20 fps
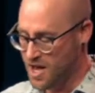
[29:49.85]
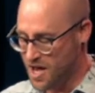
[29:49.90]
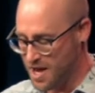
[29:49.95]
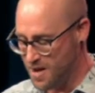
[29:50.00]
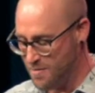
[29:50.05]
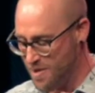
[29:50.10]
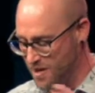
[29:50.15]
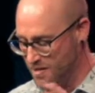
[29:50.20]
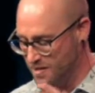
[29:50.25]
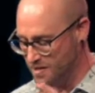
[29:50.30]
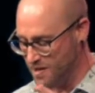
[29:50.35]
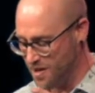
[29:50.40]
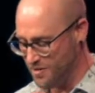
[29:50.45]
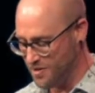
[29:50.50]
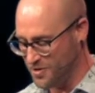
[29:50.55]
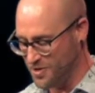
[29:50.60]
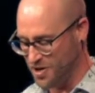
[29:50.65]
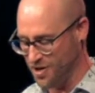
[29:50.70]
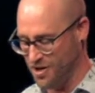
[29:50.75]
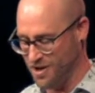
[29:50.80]
He makes
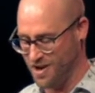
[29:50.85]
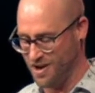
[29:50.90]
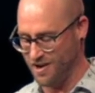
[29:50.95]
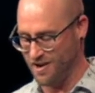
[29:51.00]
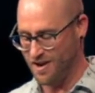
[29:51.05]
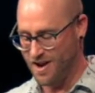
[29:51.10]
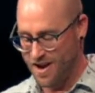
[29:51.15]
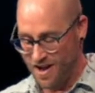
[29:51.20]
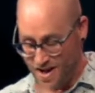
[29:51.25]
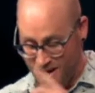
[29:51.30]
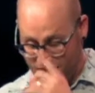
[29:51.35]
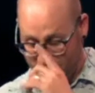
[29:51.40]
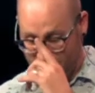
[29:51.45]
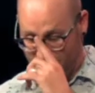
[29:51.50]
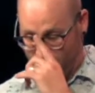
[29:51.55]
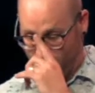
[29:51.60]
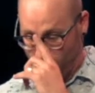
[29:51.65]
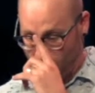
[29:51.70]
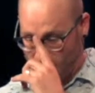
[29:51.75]
another turn here. He says,